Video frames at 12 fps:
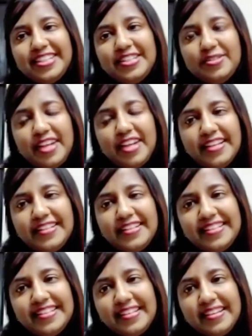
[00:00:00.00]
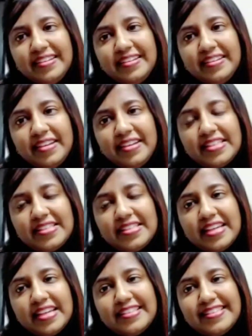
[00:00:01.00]
Did you like the
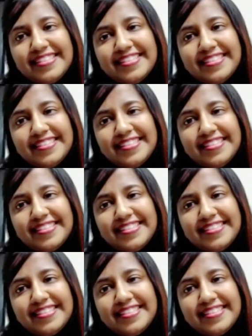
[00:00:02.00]
exercise?